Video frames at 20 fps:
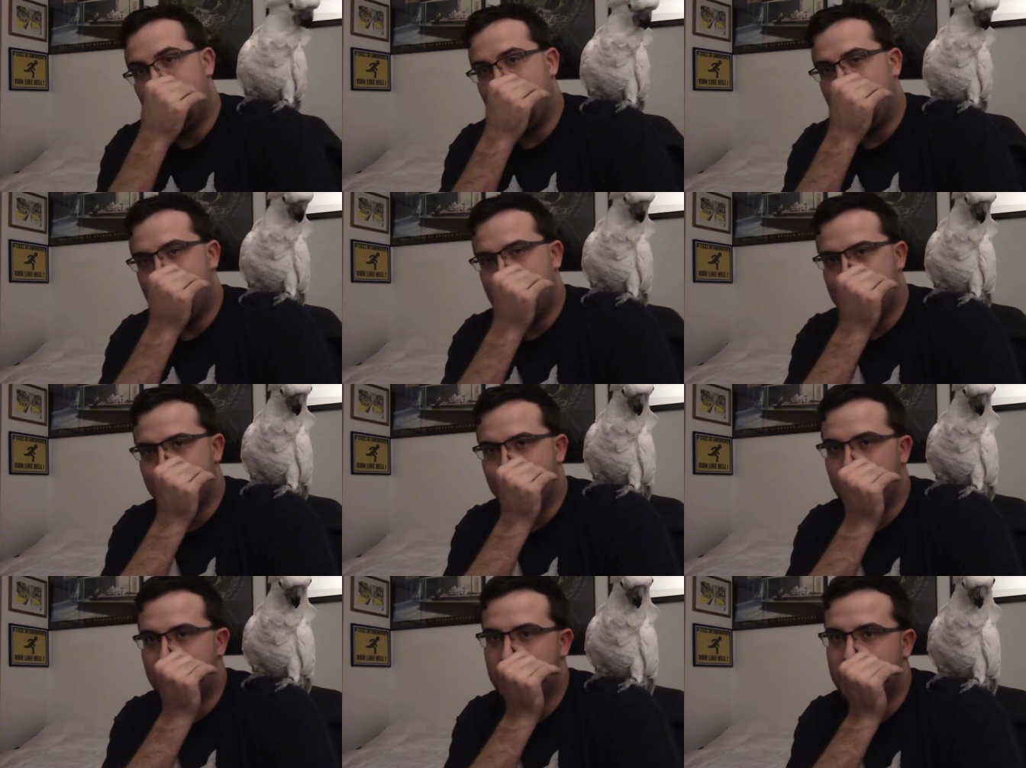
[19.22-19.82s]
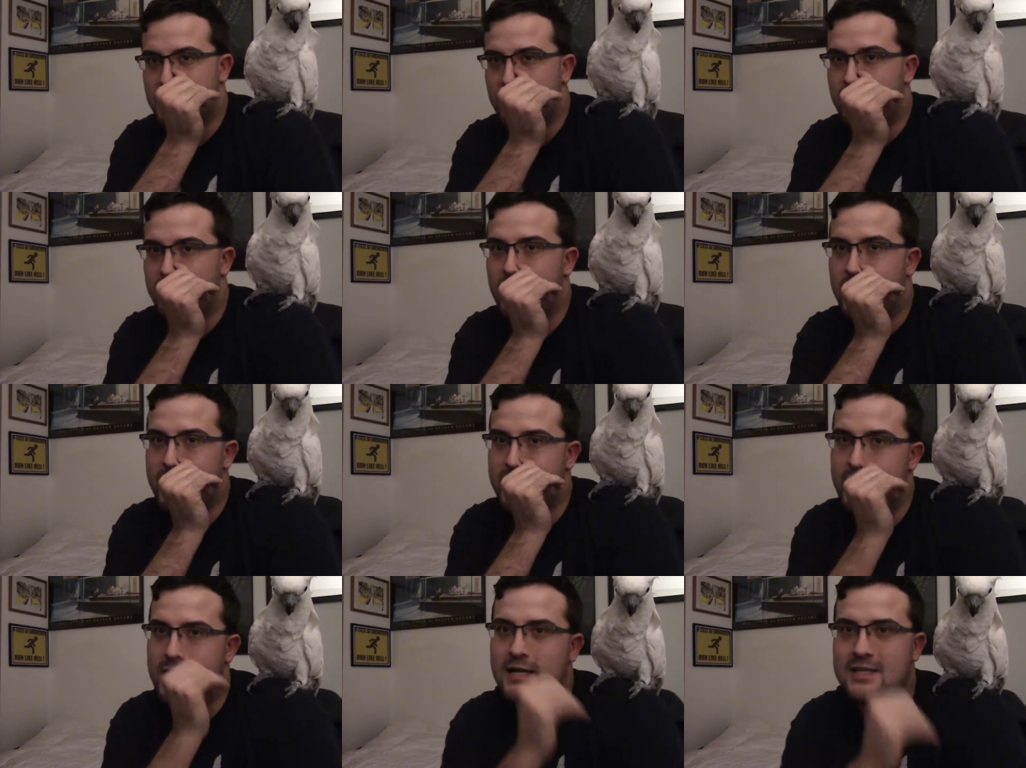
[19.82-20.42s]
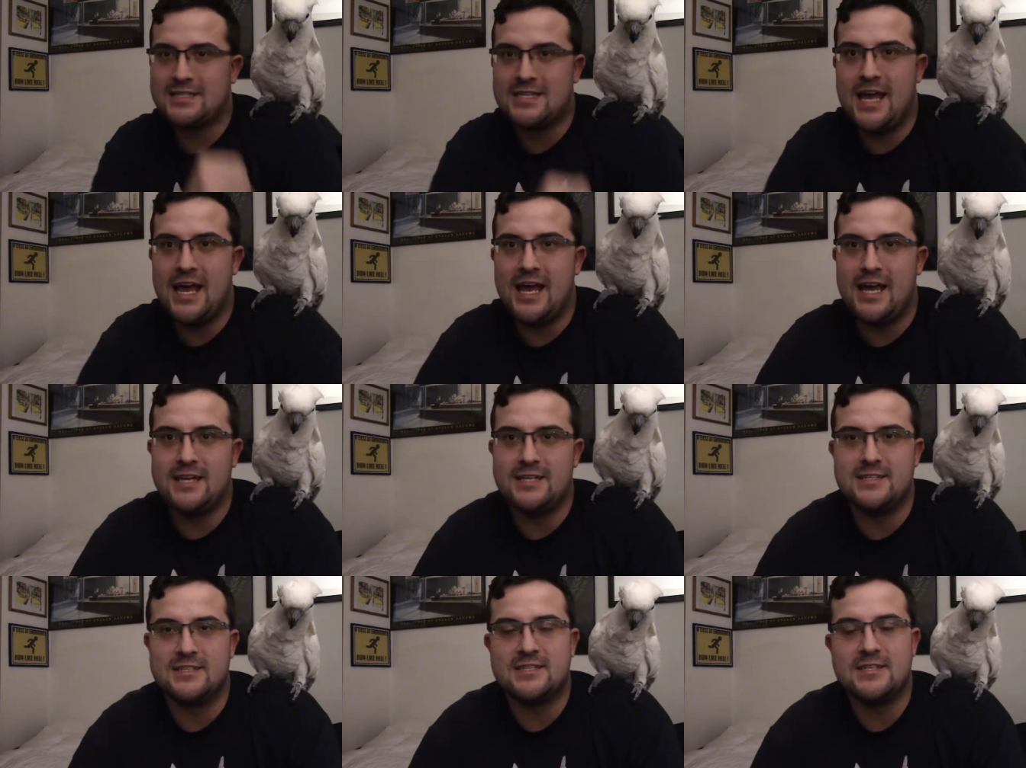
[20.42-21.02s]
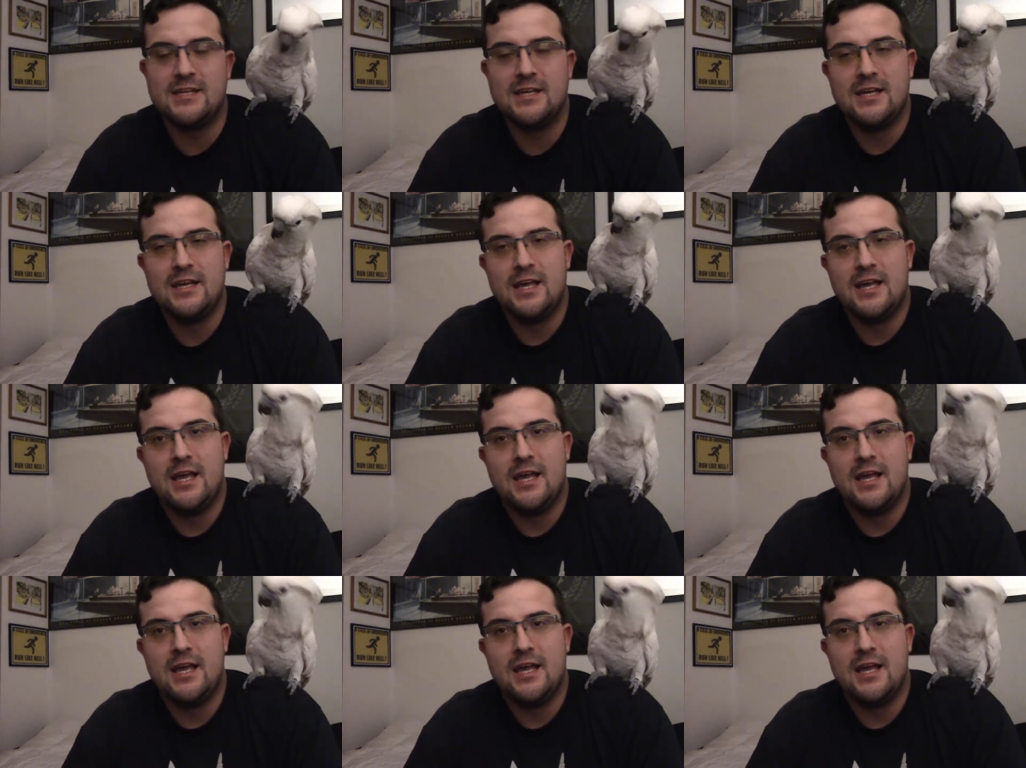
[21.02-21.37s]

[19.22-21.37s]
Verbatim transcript: as much as everybody else has.